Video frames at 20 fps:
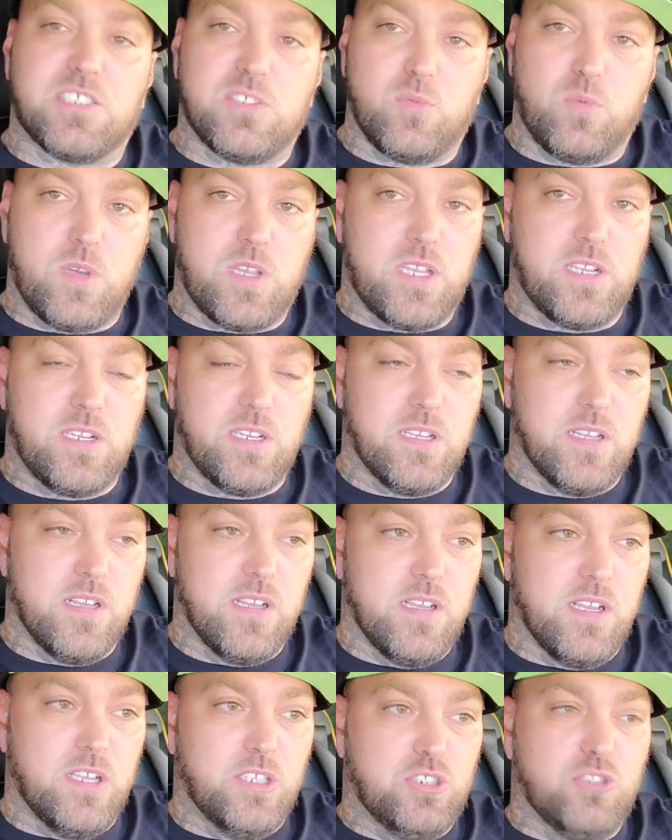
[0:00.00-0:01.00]
it with.
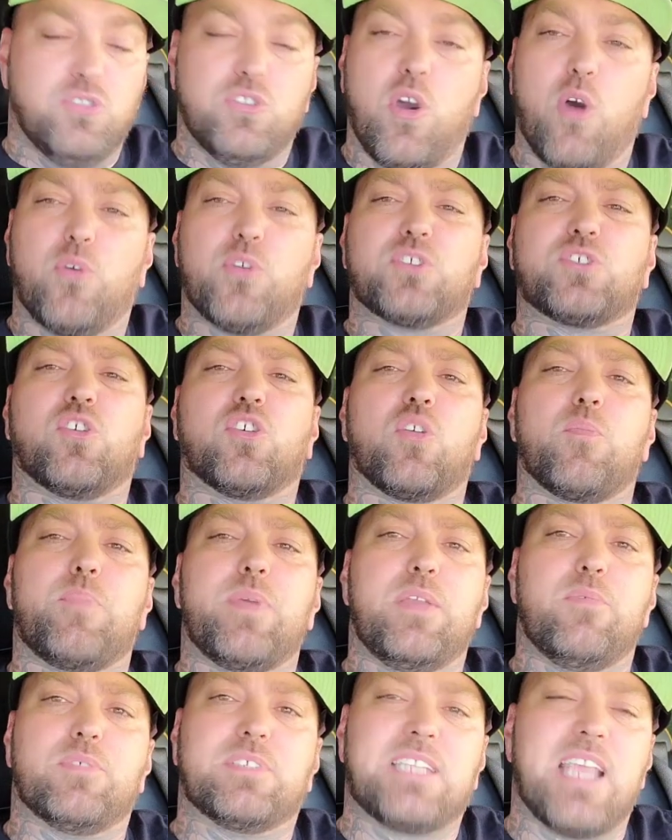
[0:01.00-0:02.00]
You know there's going to
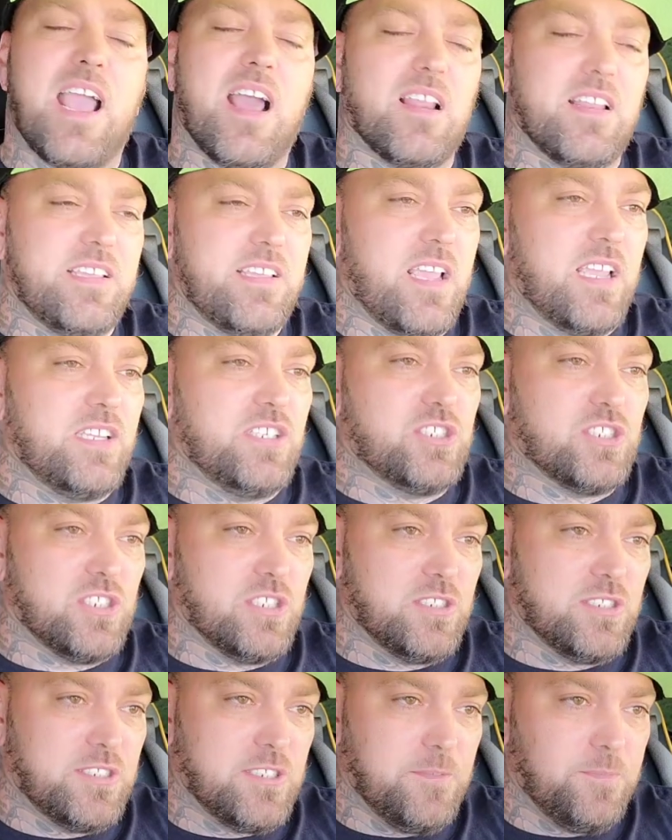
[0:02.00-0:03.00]
be
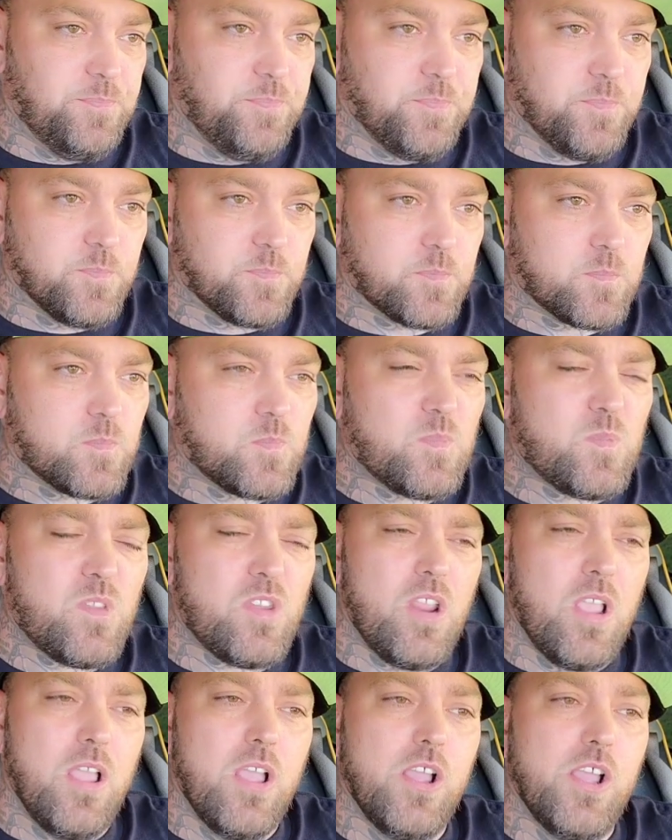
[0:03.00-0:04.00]
retaliations.
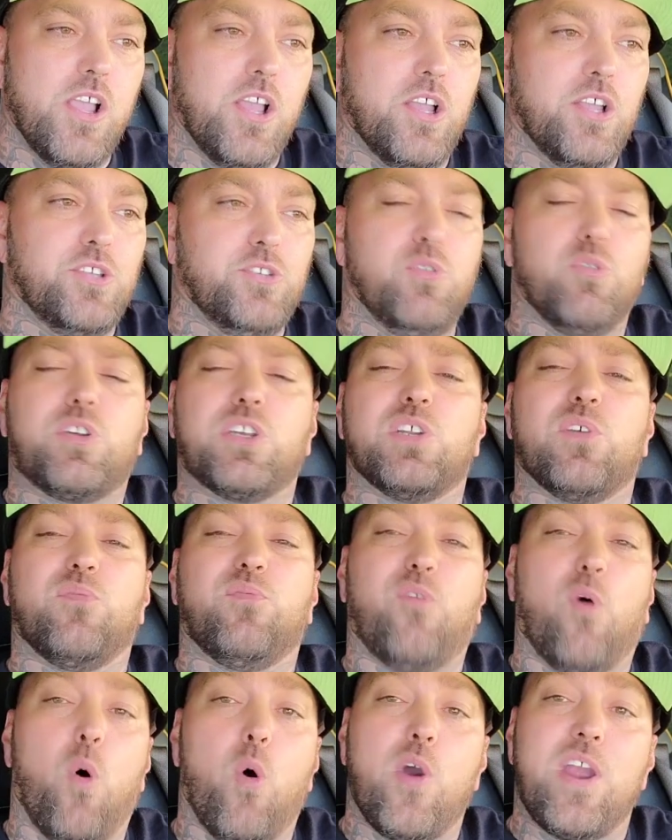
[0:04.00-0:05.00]
You can
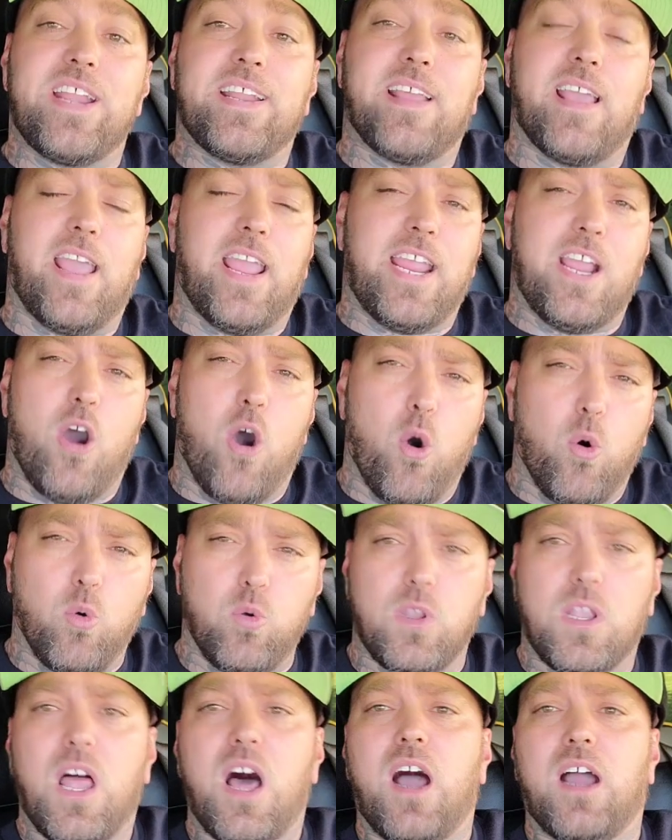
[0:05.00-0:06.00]
avoid a
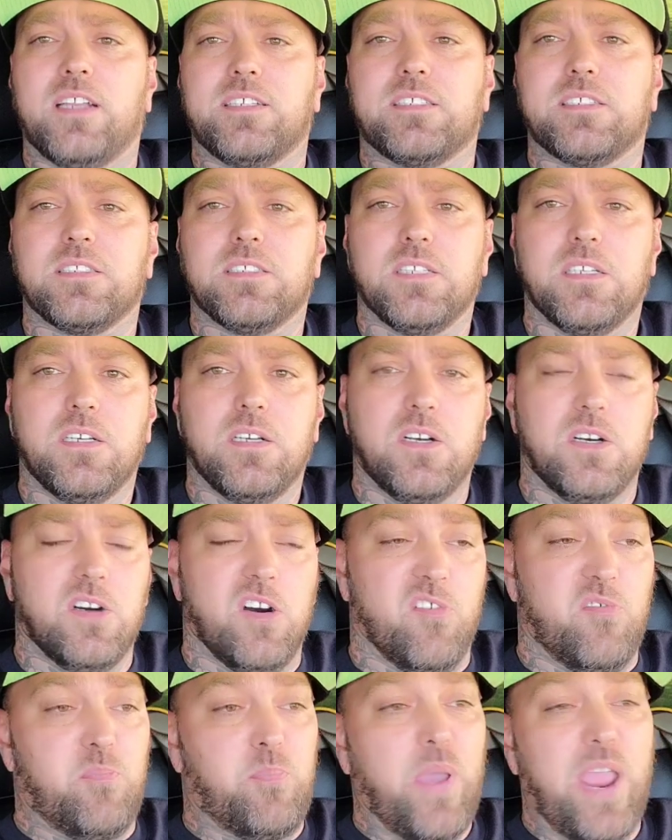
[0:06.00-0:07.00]
whole lot
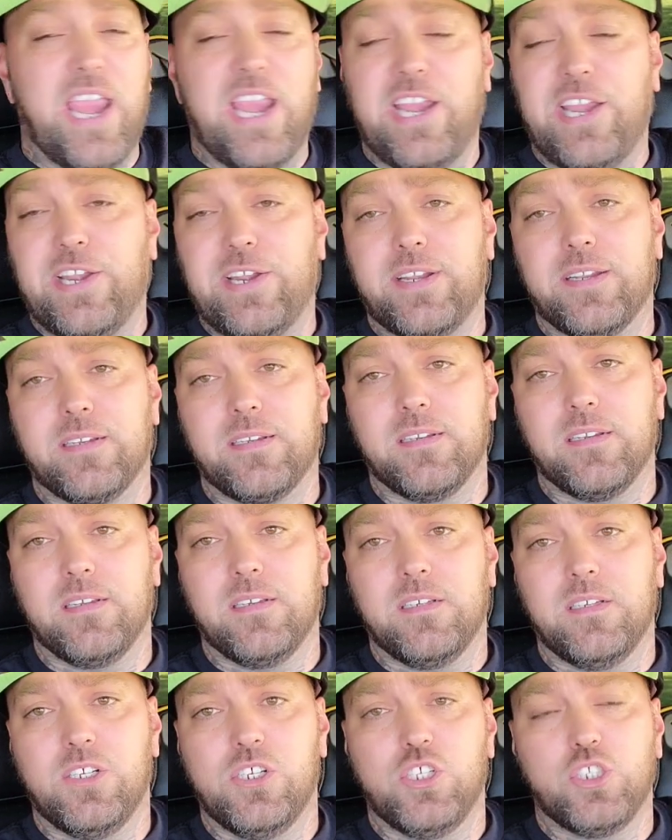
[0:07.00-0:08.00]
of pain,
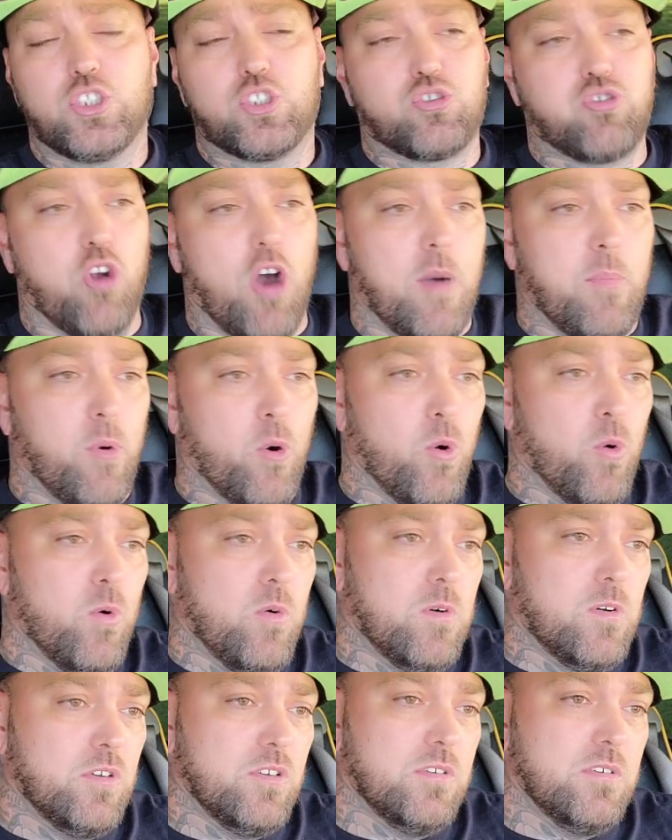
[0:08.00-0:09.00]
trouble,
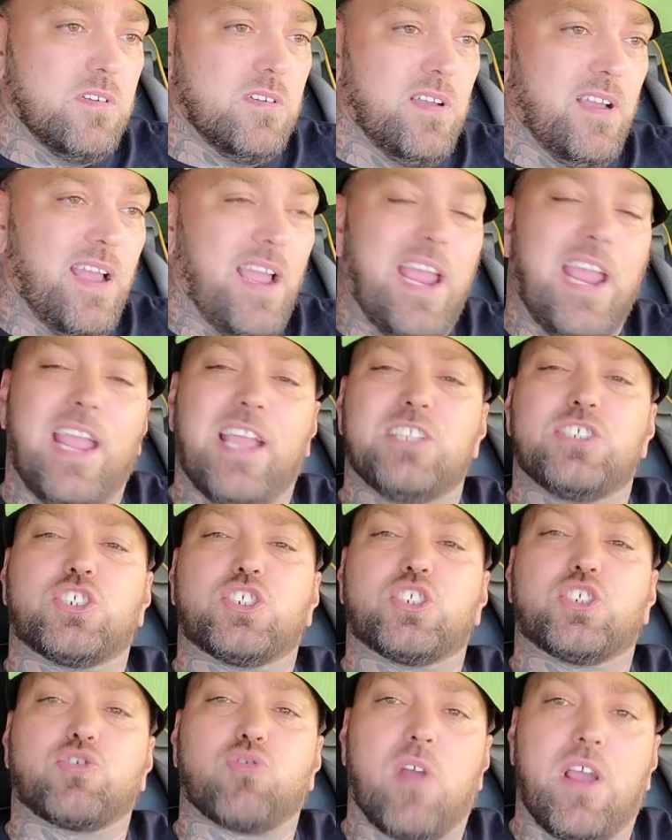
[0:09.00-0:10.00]
and
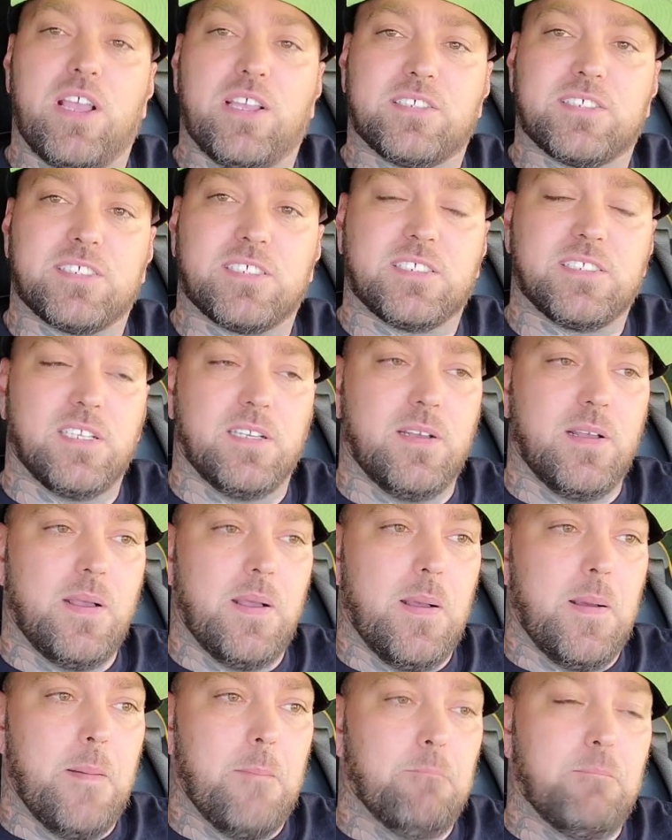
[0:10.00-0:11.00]
stress
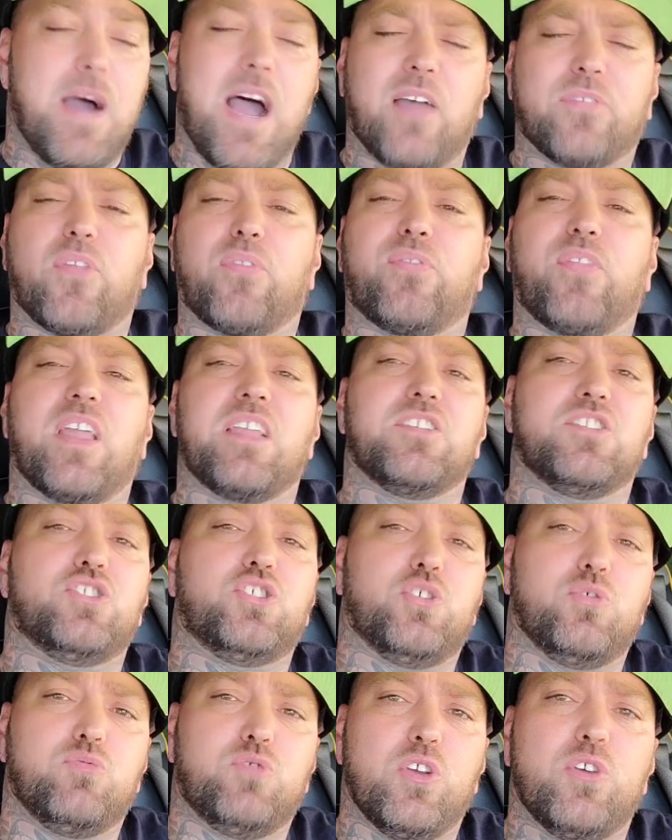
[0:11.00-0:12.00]
by the
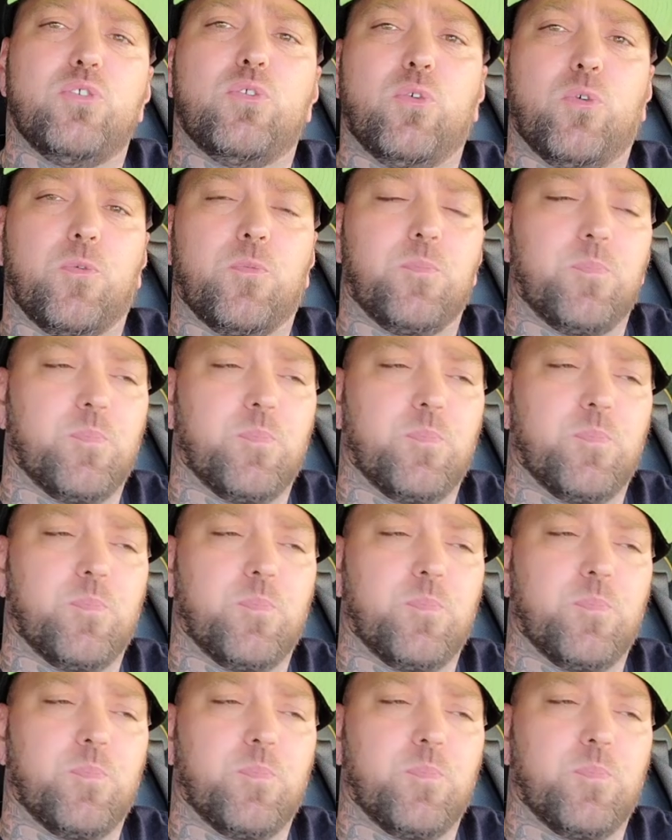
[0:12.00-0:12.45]
things you do.